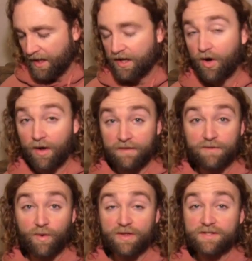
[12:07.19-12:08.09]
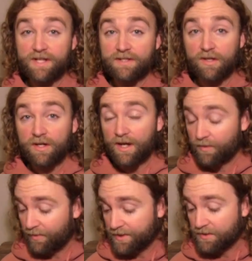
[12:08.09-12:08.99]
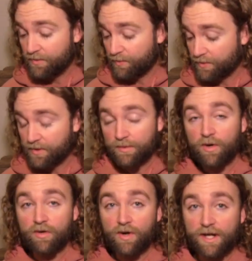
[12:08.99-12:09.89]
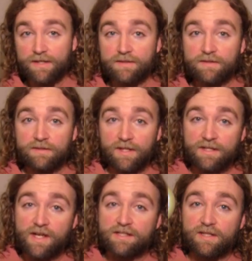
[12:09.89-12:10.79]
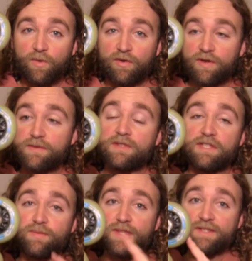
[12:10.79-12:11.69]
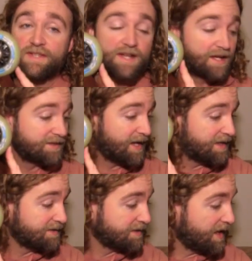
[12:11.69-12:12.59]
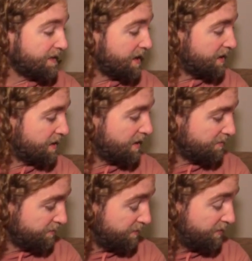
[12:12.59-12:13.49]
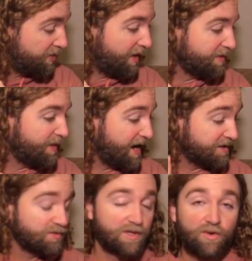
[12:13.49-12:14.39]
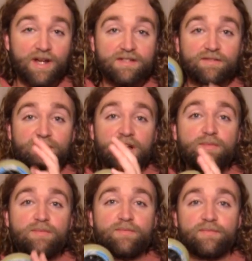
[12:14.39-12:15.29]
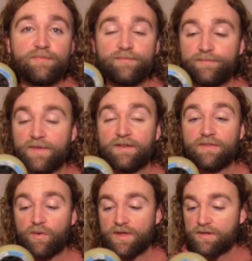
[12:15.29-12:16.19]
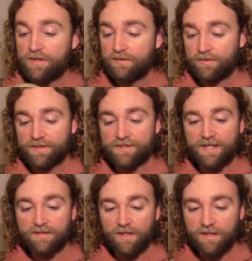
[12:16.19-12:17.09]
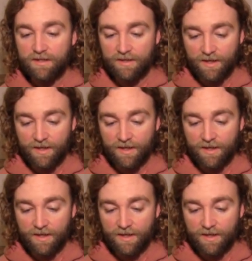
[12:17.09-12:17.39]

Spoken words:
Oh, if the weather stays good, I will be doing more grinds and testing more frames in these. But this is the next test, and then probably back to an aggressive frame if the weather stays good.